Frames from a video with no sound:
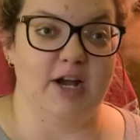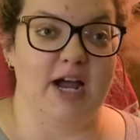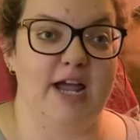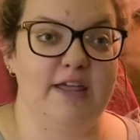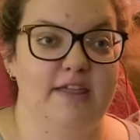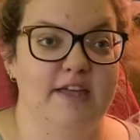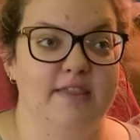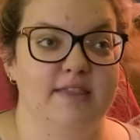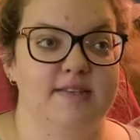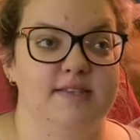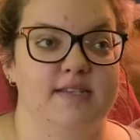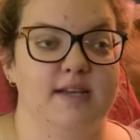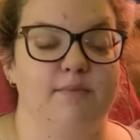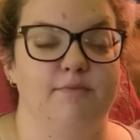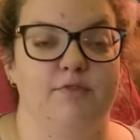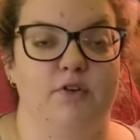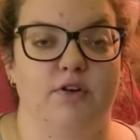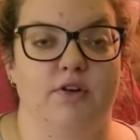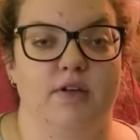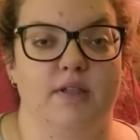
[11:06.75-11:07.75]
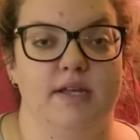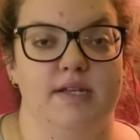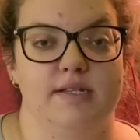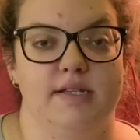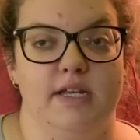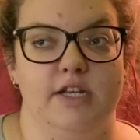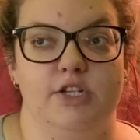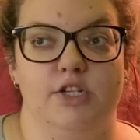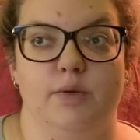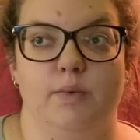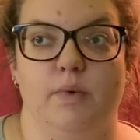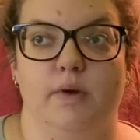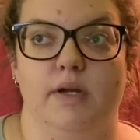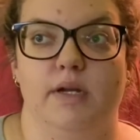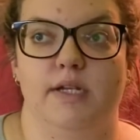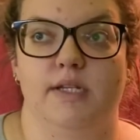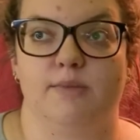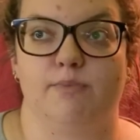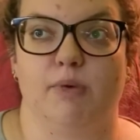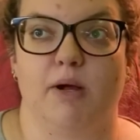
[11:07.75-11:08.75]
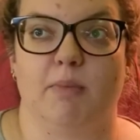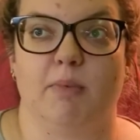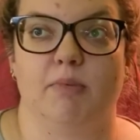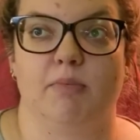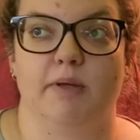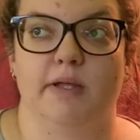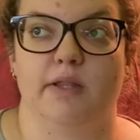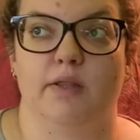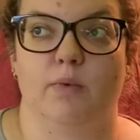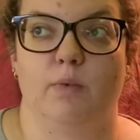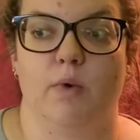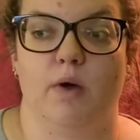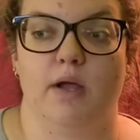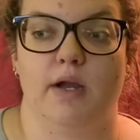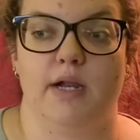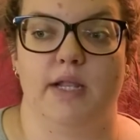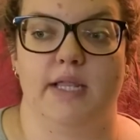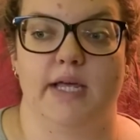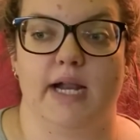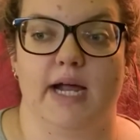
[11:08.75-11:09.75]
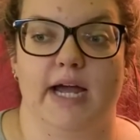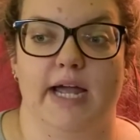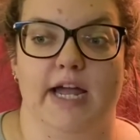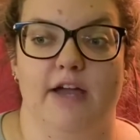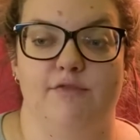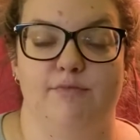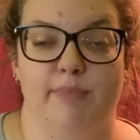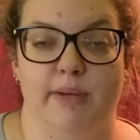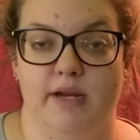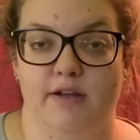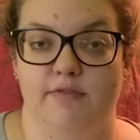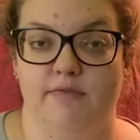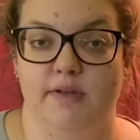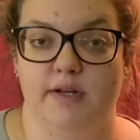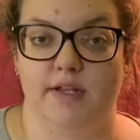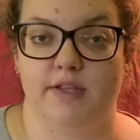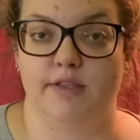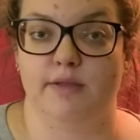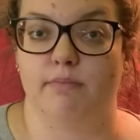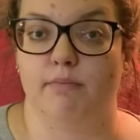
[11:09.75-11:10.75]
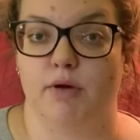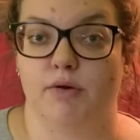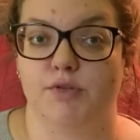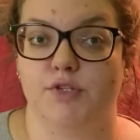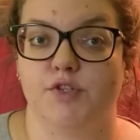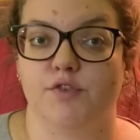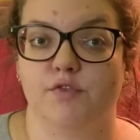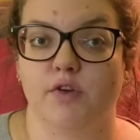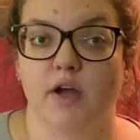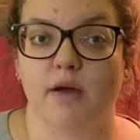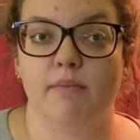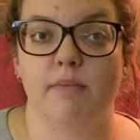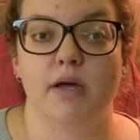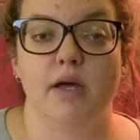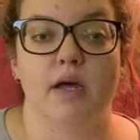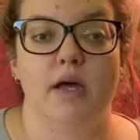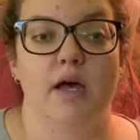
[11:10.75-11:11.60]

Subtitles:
I think the subvocalization one is probably the one that I have benefited the most from,